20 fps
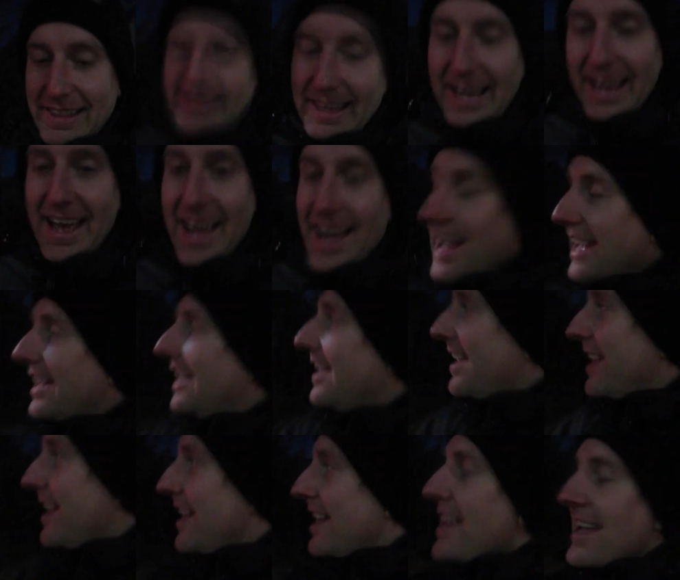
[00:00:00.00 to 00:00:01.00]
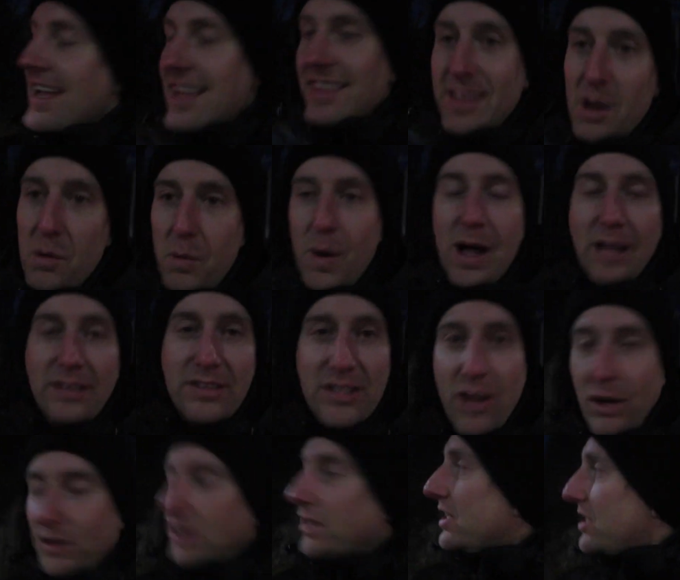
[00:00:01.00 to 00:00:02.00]
The world's
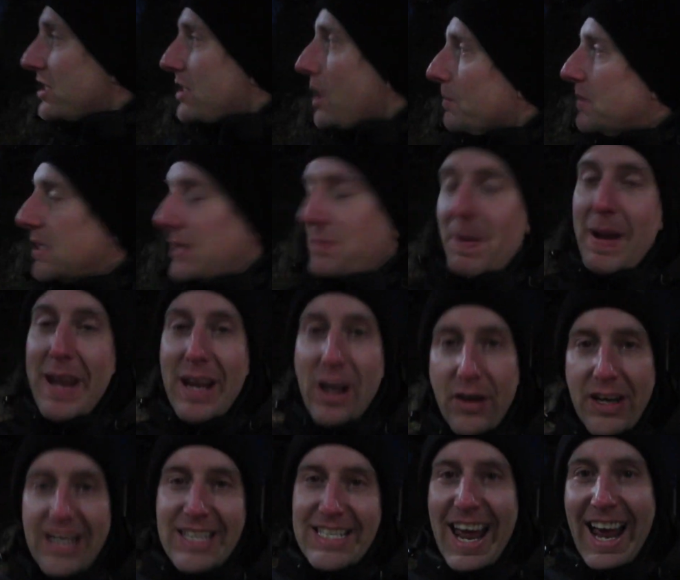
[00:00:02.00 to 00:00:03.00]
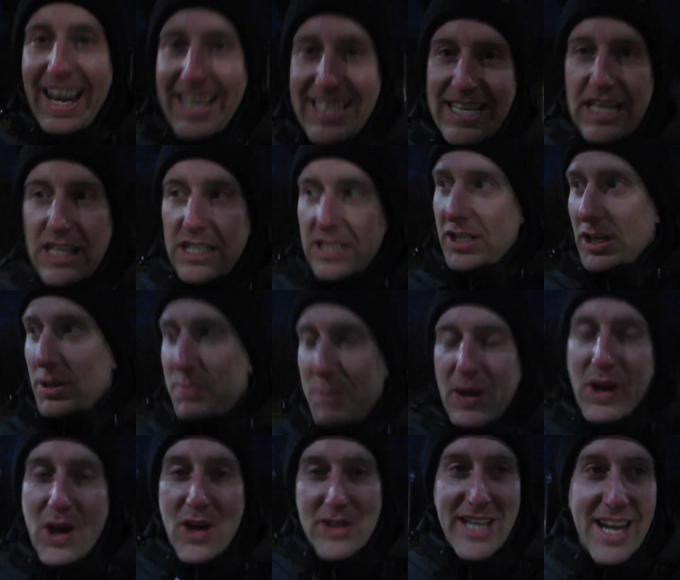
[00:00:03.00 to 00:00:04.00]
not going to stop spinning on its axis just
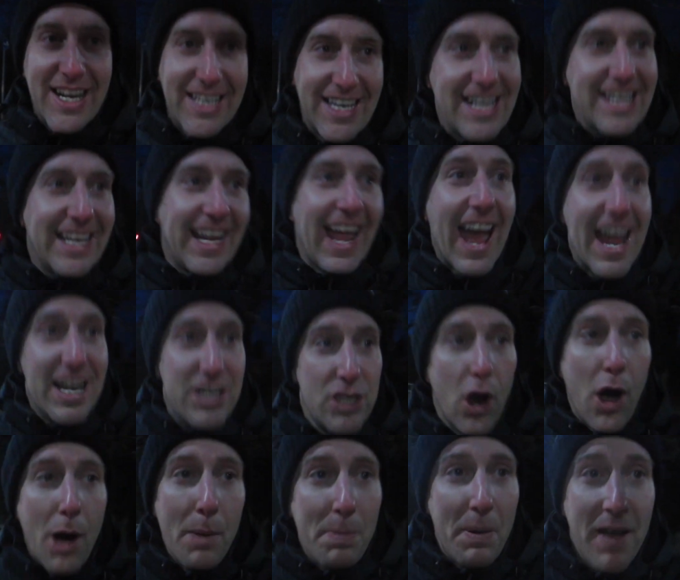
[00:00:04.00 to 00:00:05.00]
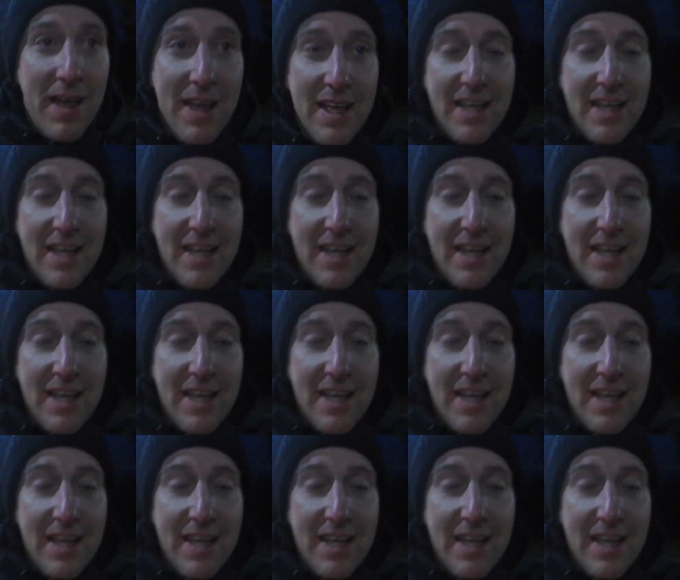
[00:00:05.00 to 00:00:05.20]
because I didn't get a job.